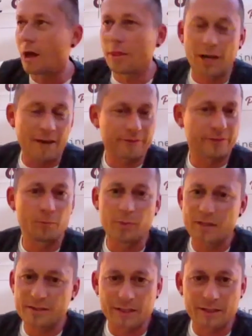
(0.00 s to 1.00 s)
left the
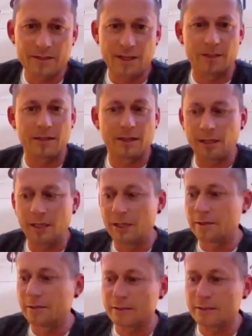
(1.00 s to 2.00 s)
business, and
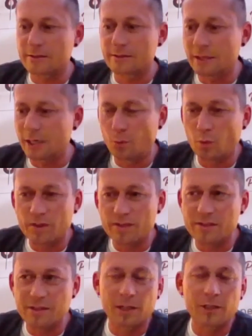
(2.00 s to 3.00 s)
he was
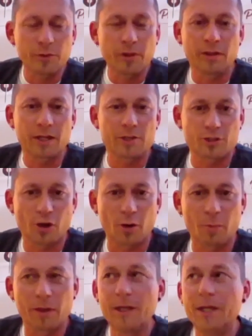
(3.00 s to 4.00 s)
still doing that job.